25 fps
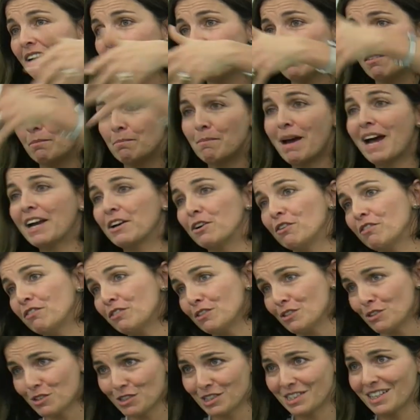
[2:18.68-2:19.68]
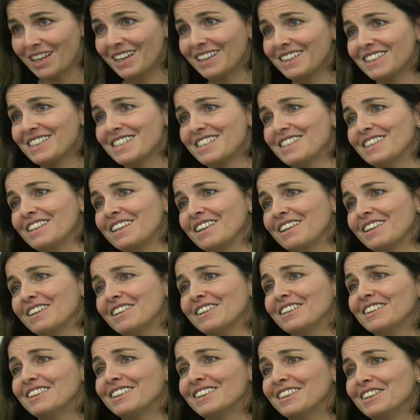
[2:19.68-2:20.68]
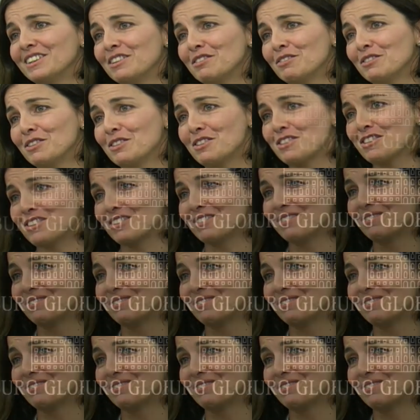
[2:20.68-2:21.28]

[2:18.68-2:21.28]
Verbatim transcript: matter for society uh, in the future.